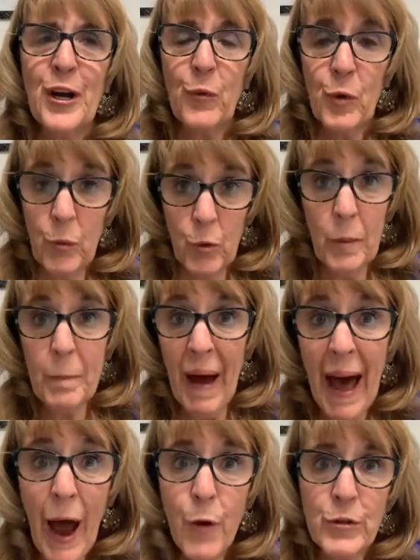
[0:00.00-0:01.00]
we wore
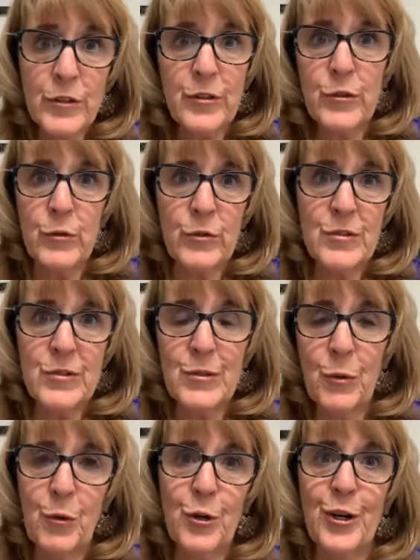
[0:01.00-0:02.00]
power suits
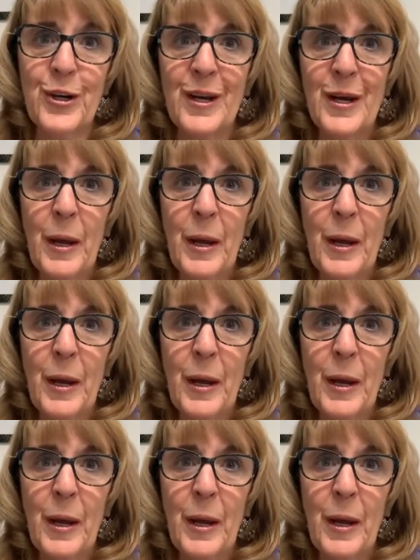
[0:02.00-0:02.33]
to work